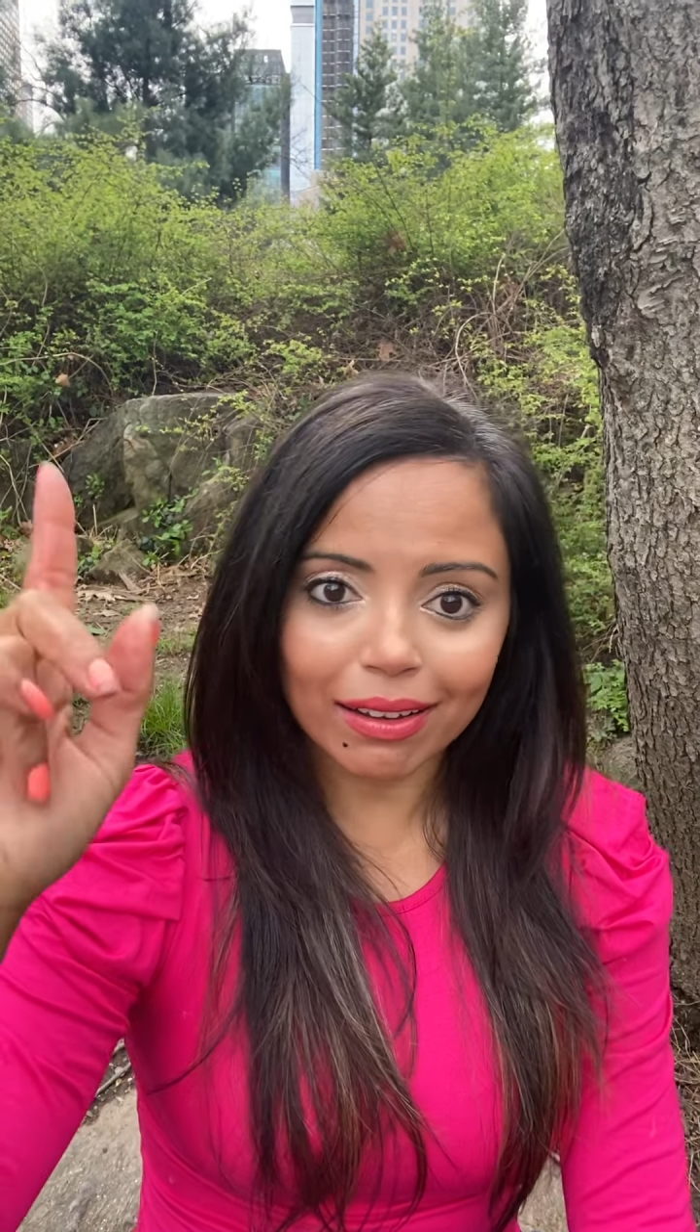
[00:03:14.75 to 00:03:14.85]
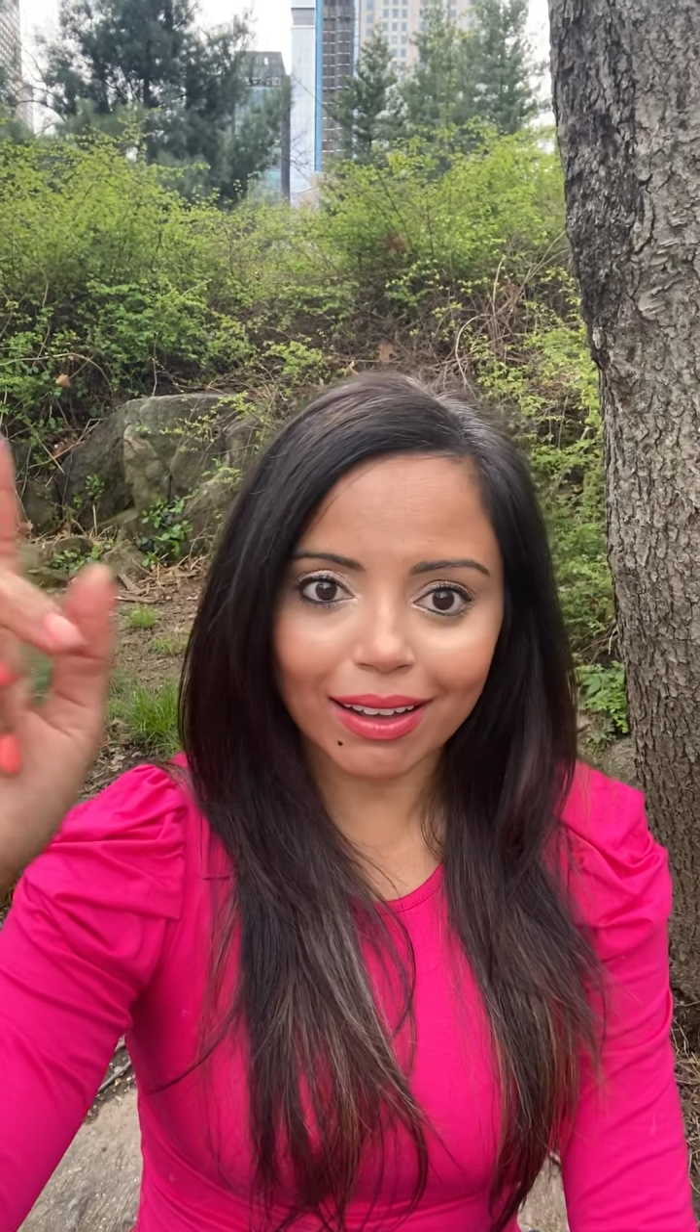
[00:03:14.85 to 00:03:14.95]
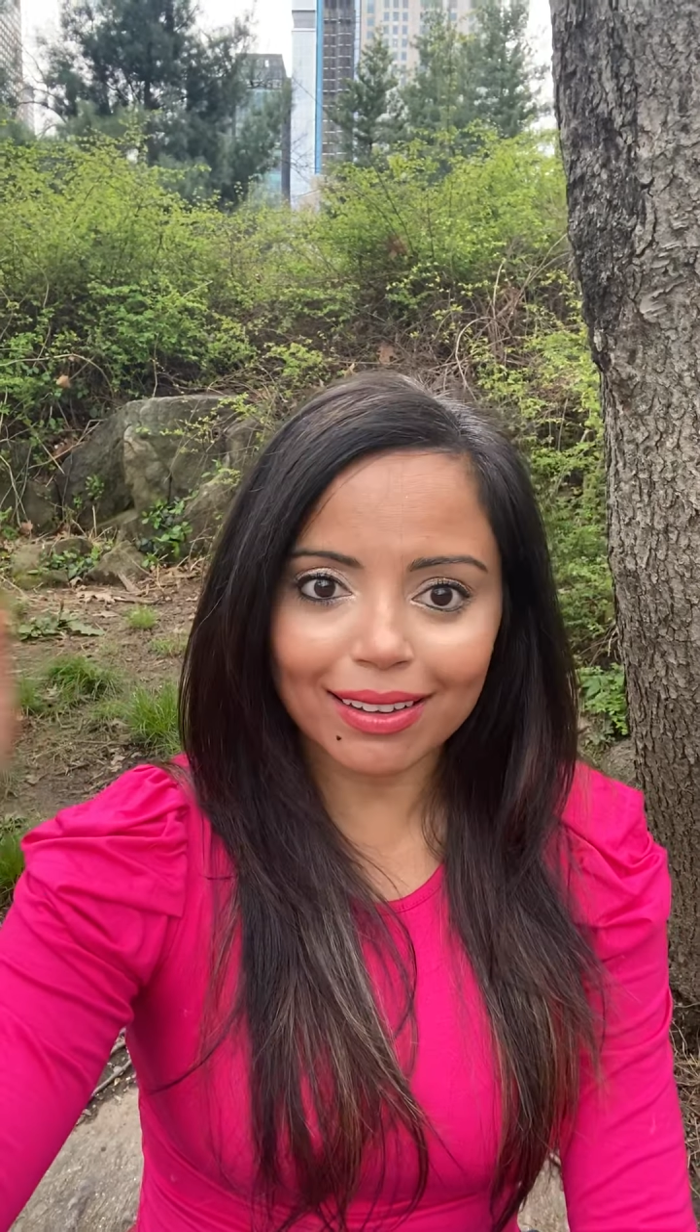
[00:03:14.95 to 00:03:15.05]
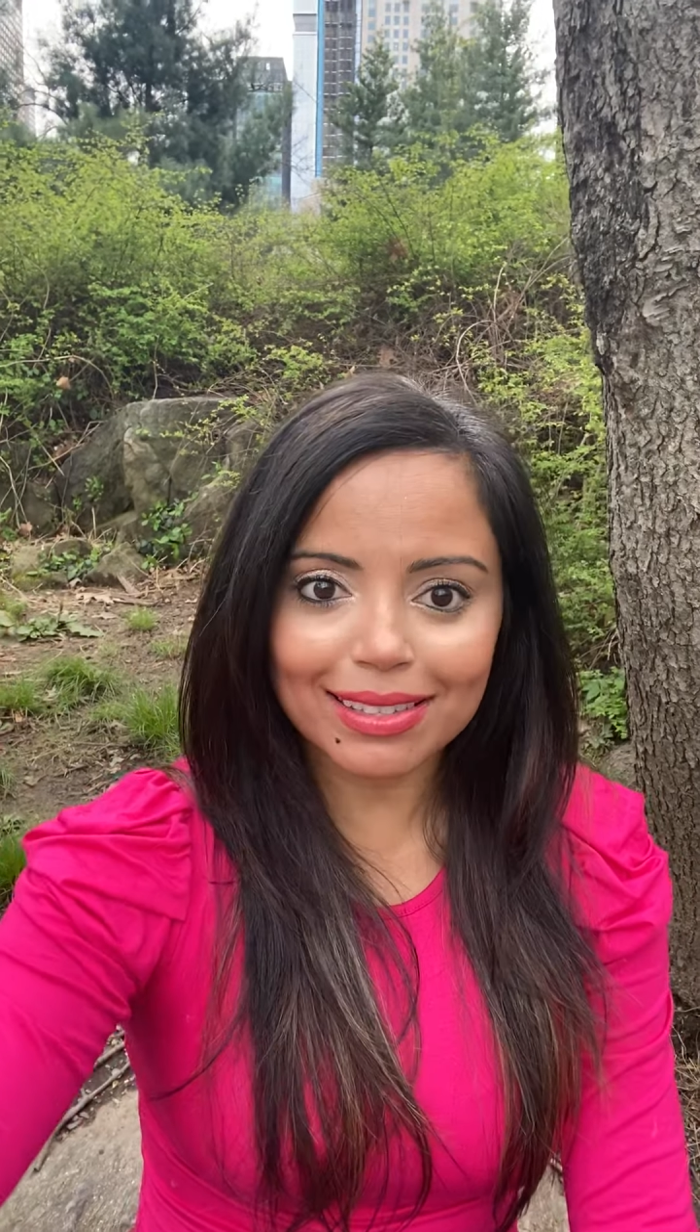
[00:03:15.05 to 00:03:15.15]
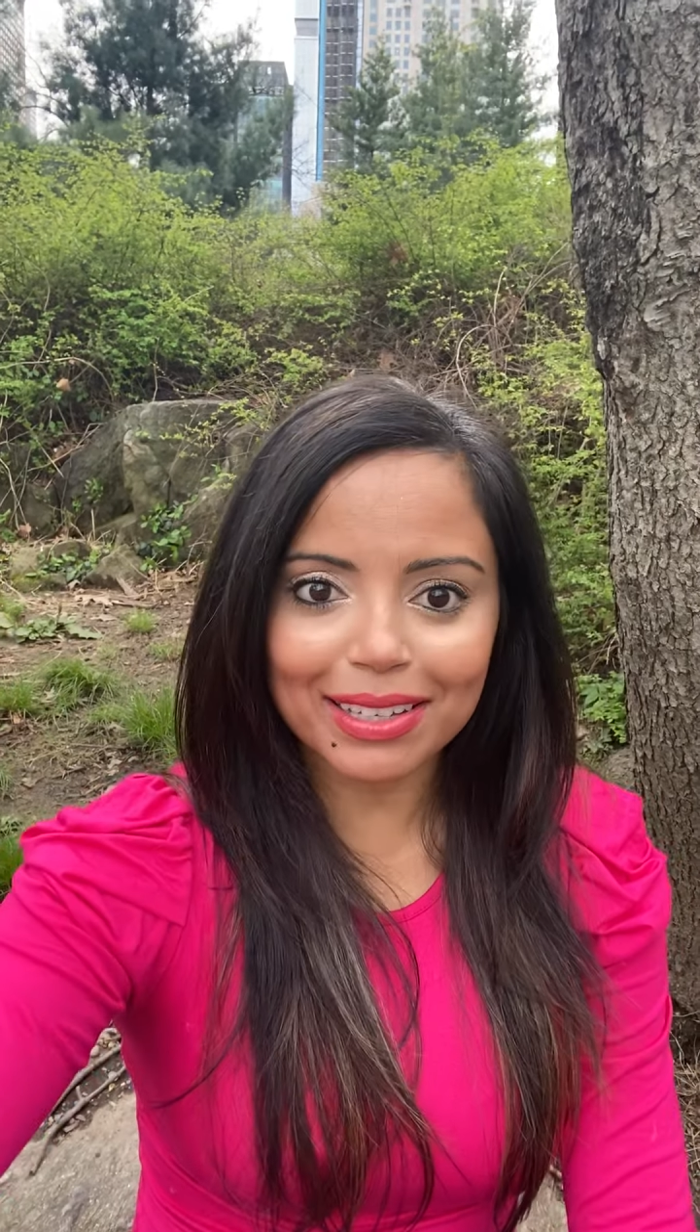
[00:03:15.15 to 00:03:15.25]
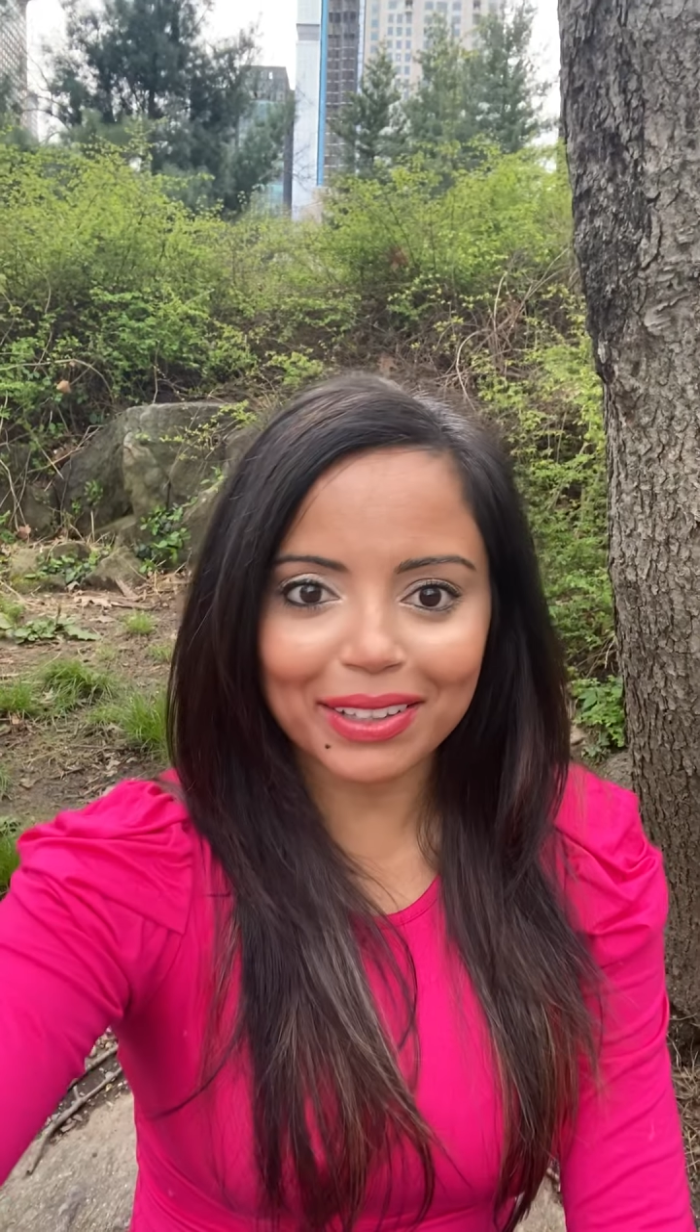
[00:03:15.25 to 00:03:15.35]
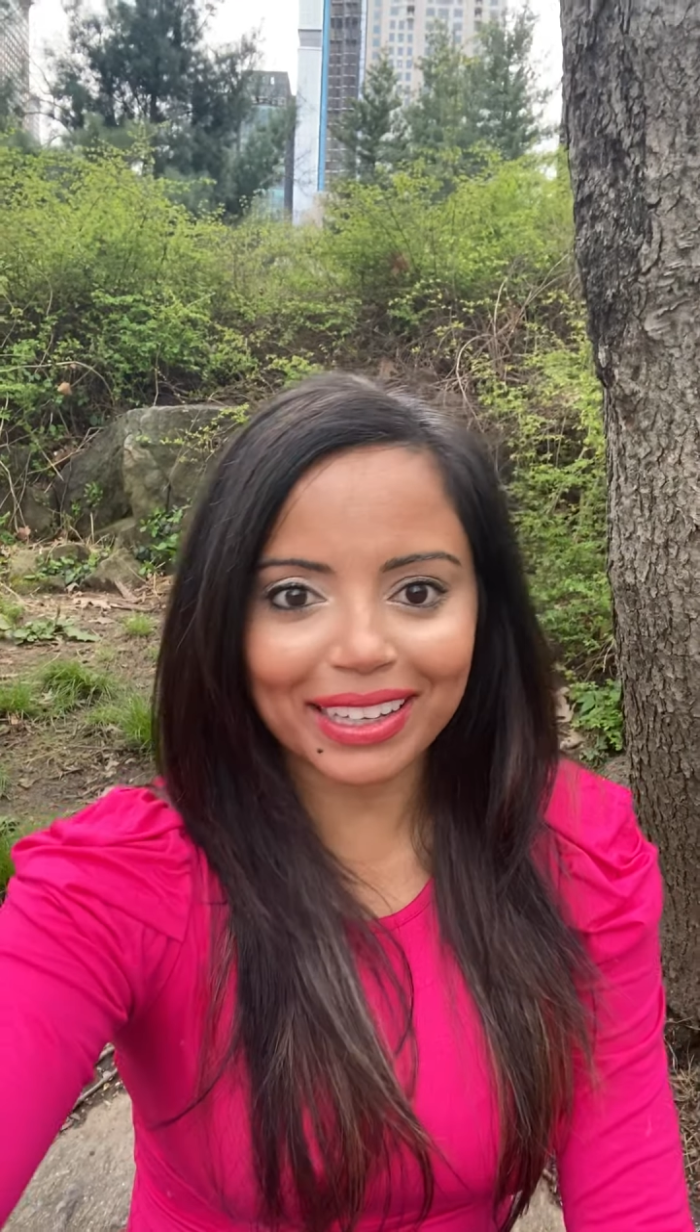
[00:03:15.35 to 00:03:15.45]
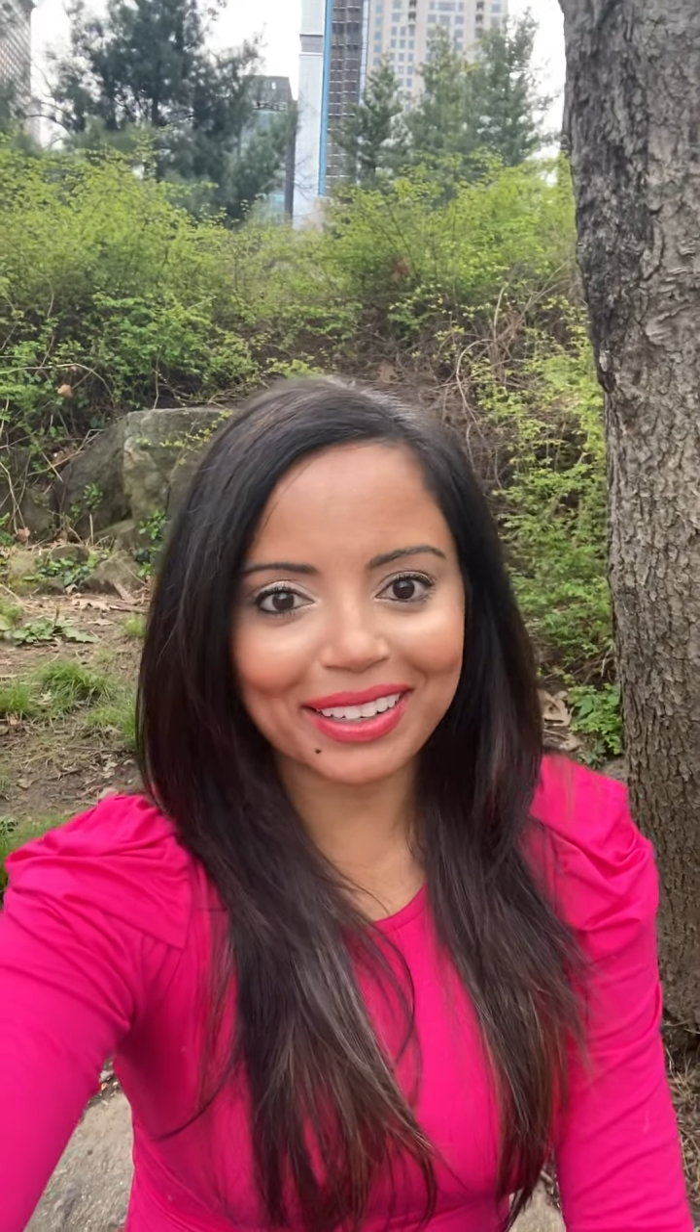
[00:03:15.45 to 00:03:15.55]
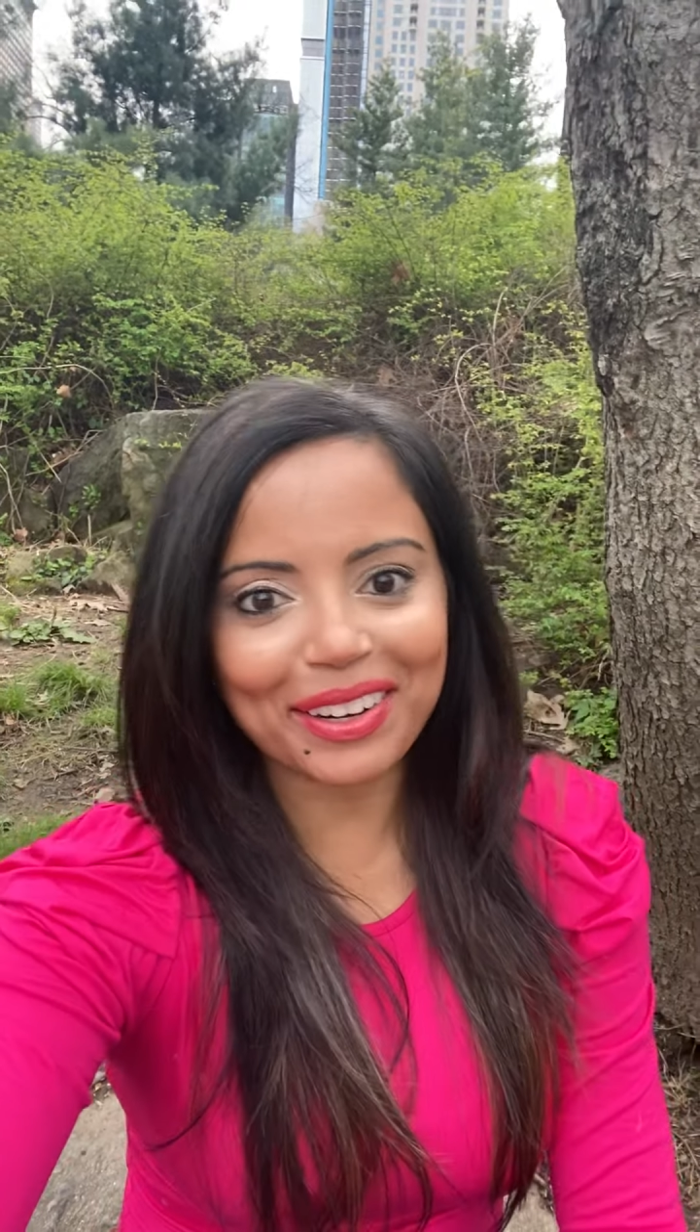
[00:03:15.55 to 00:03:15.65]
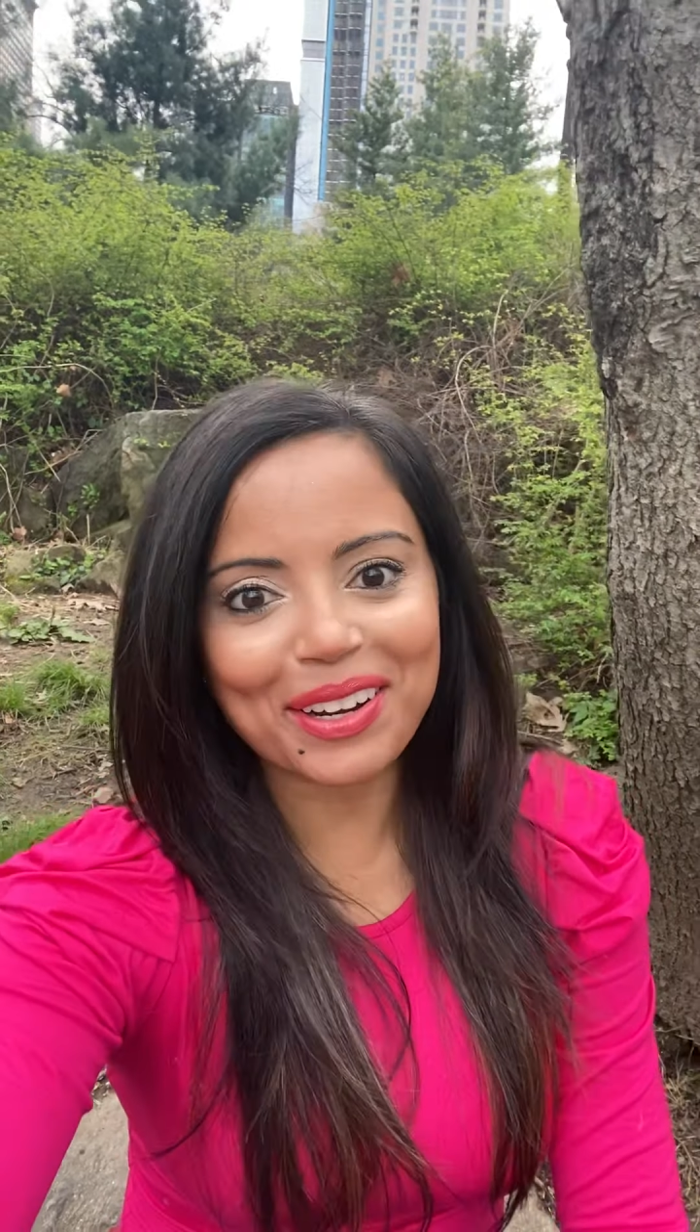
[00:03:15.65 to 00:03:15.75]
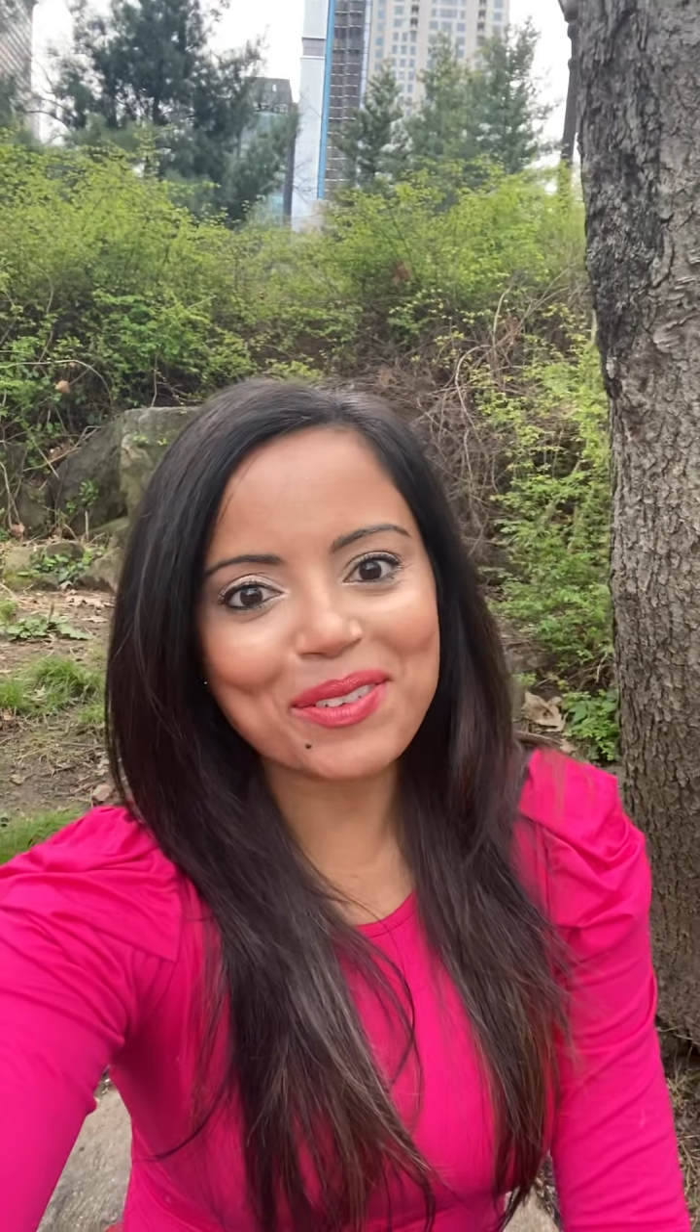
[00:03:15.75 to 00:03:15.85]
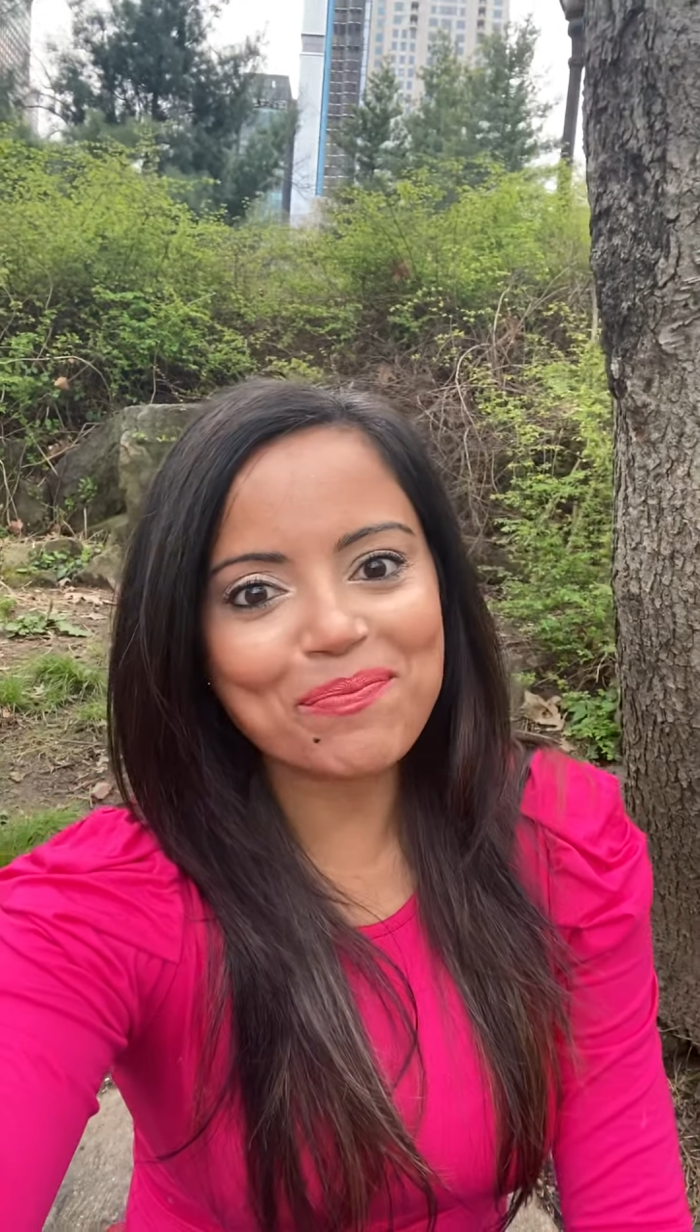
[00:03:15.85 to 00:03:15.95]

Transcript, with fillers: I'll see you later.